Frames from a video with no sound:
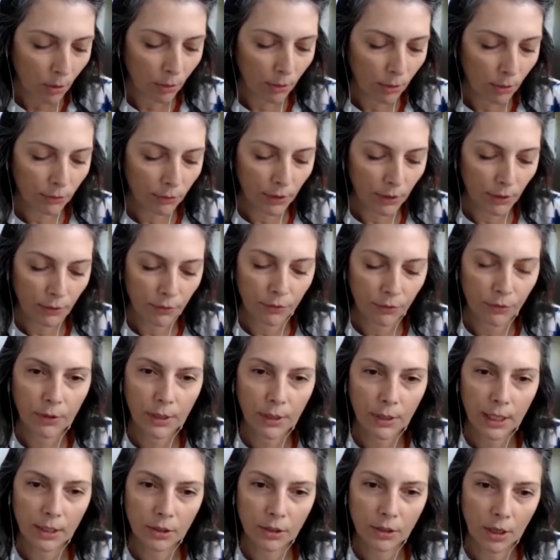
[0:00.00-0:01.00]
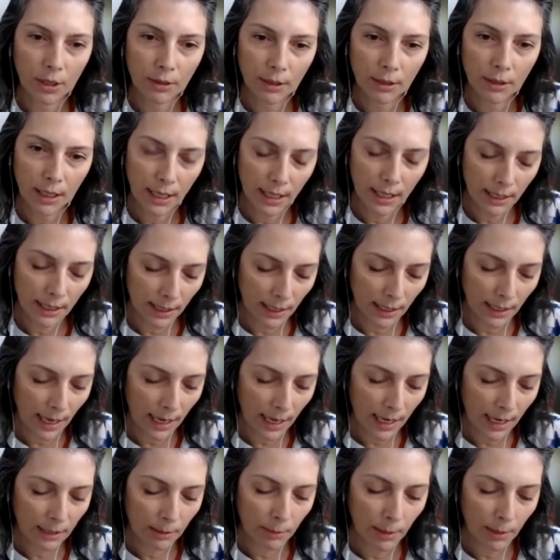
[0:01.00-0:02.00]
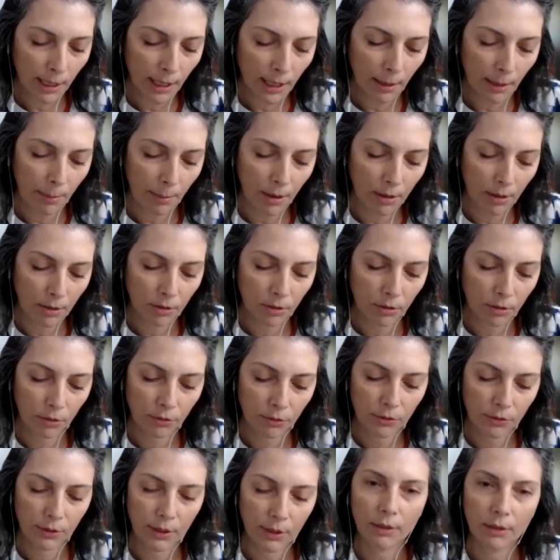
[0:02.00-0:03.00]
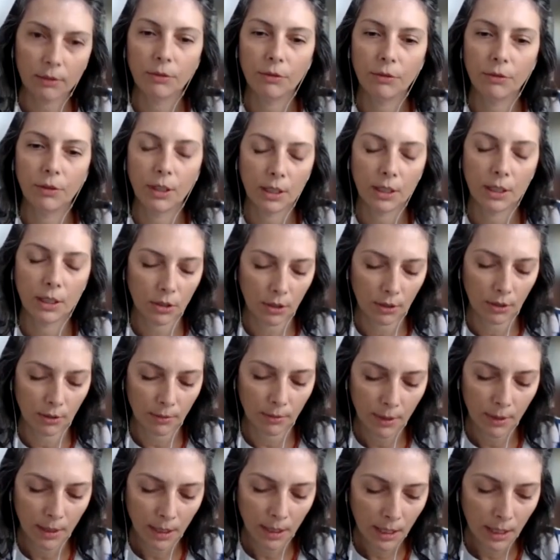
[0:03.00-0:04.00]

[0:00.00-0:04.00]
with the friction and 9 megapascals without friction.